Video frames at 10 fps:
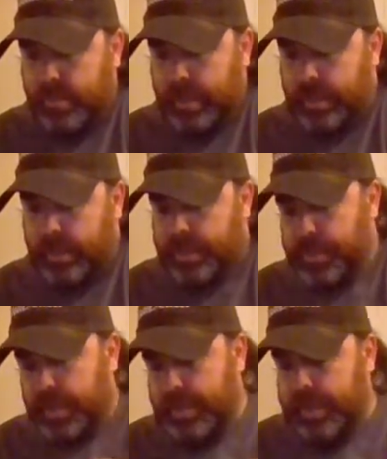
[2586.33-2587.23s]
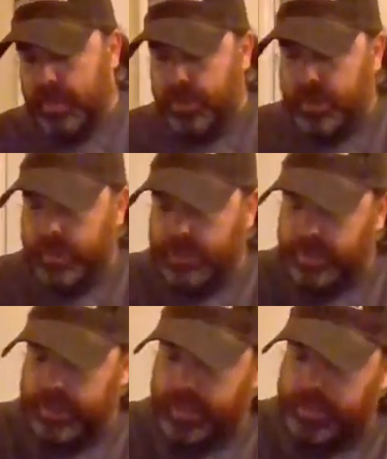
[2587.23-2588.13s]
the Let's Build a City Brick
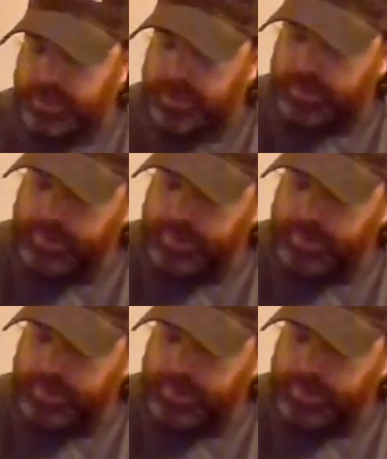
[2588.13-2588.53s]
Hunters challenge.